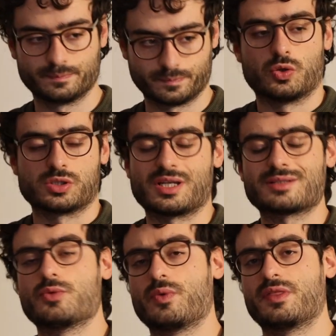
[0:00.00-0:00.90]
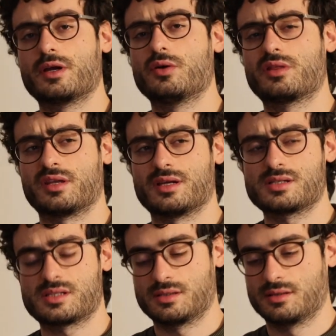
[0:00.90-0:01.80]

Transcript: So starting with the good things,